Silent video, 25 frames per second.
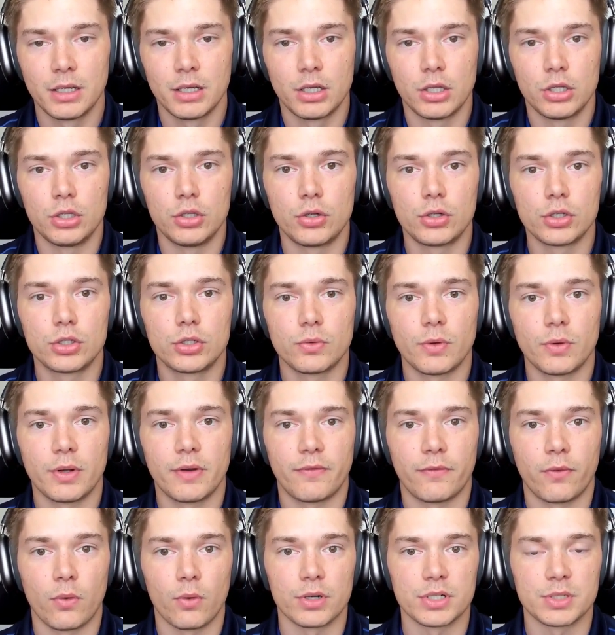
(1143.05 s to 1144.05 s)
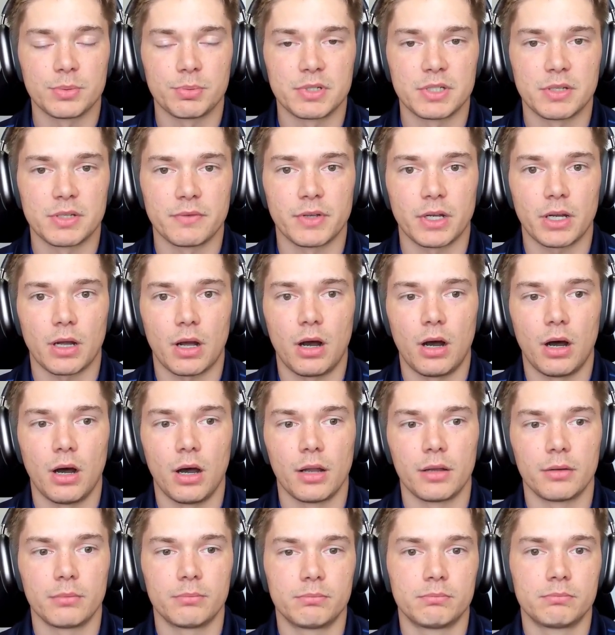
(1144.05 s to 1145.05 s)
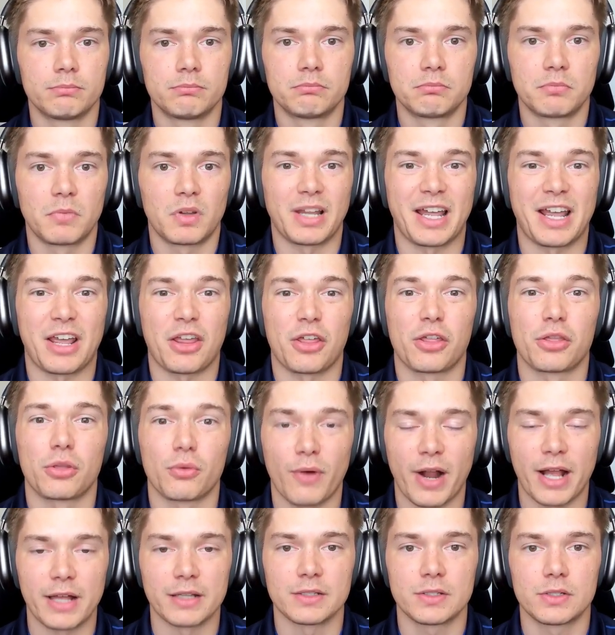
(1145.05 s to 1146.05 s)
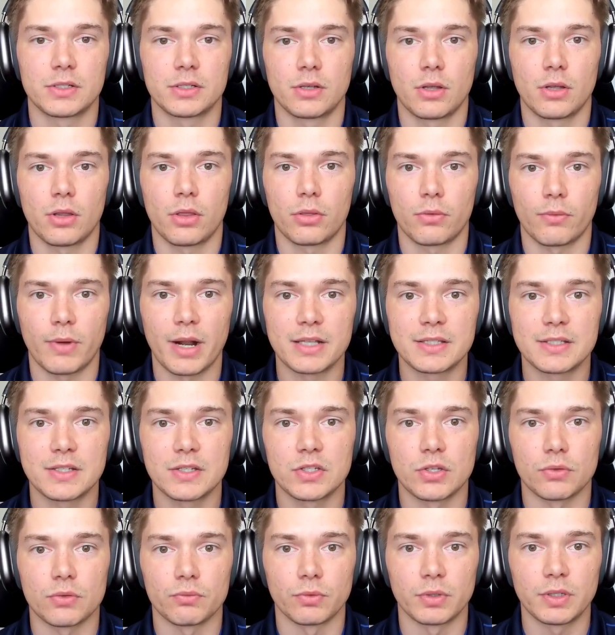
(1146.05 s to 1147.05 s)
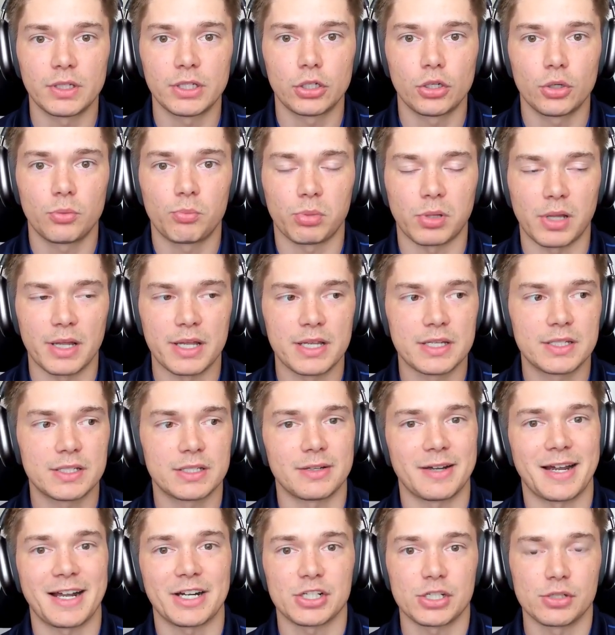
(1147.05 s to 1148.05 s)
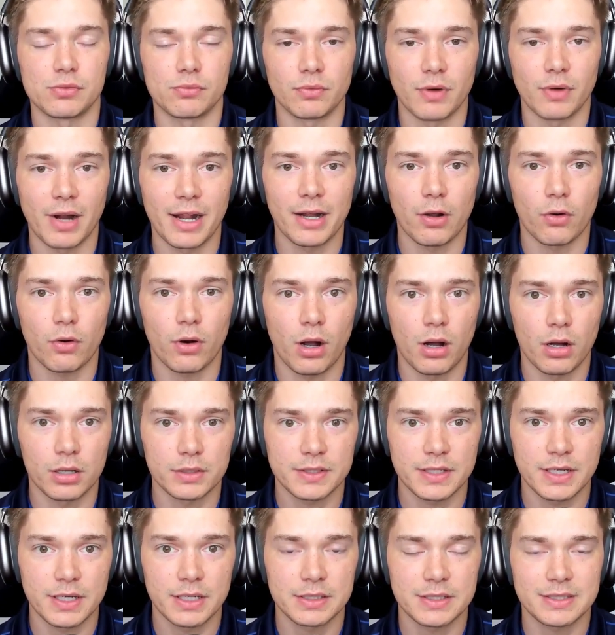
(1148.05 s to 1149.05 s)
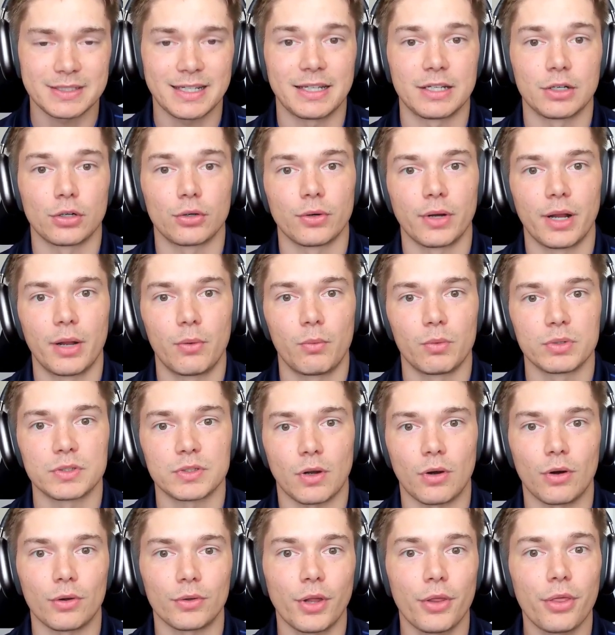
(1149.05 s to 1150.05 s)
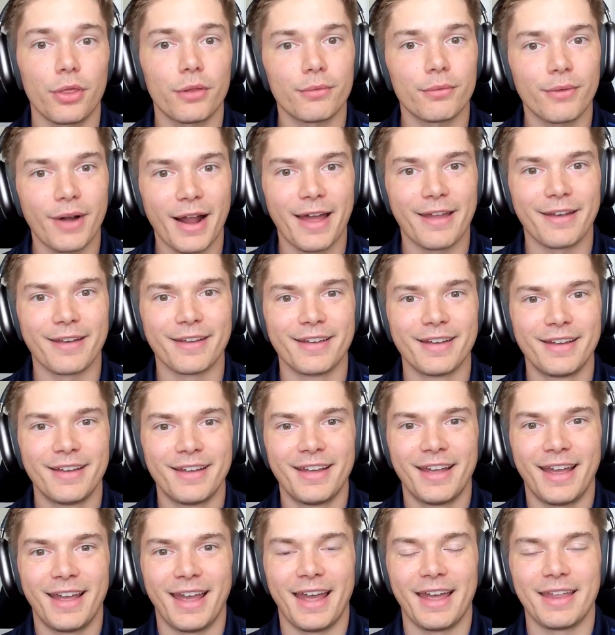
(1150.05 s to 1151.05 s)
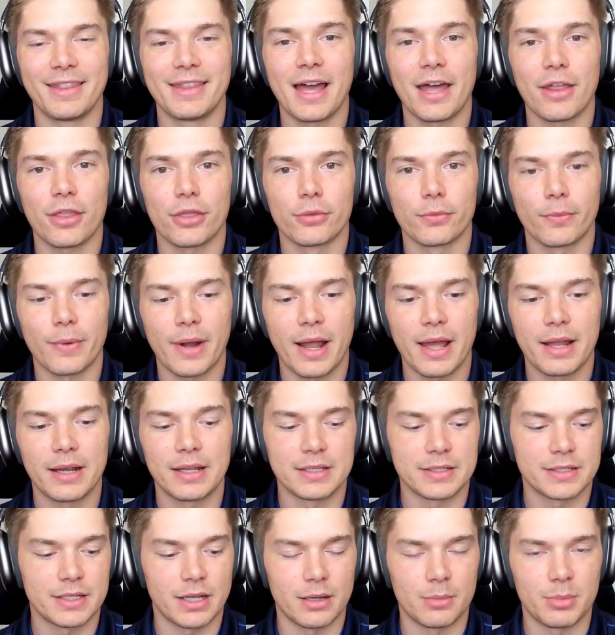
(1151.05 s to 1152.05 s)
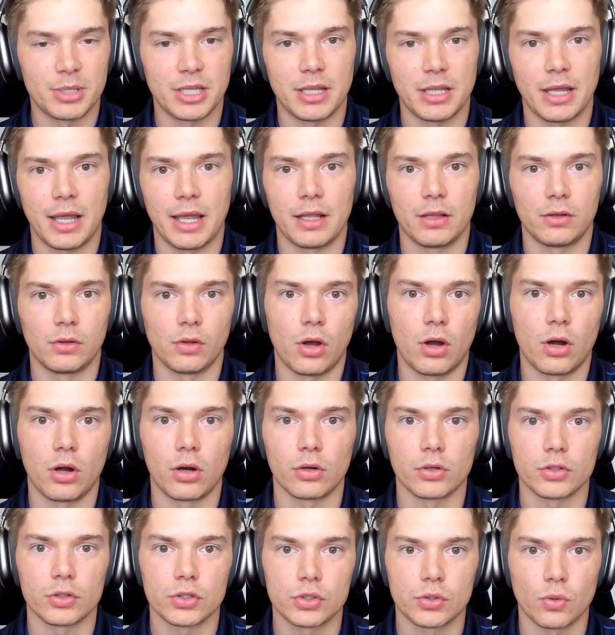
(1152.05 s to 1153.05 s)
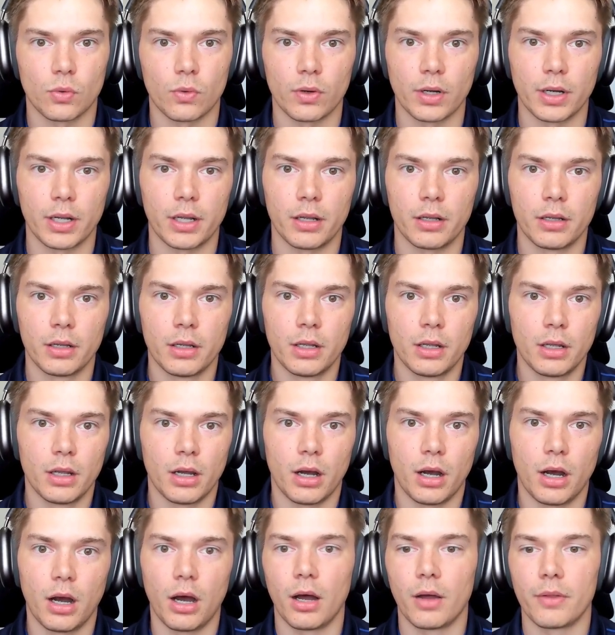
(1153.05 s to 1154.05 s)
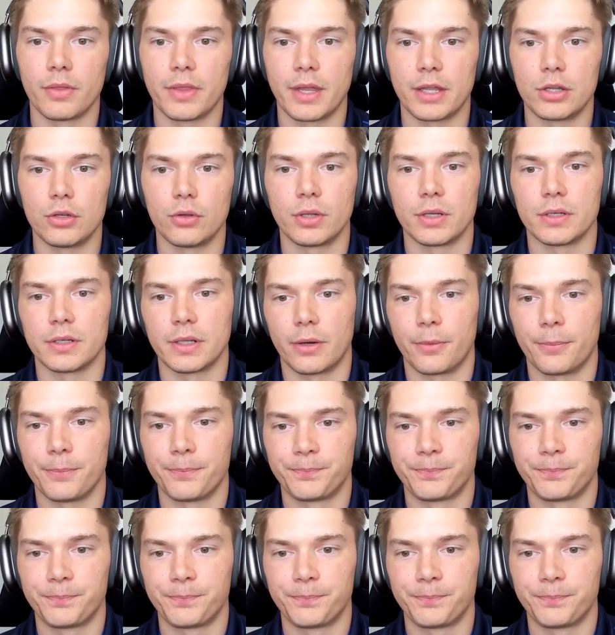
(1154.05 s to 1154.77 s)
You could do it for a specific on like threads. Threads is a really good place to actually write out content and create what's called a thread. And that thread is going to be a long story that you can tell.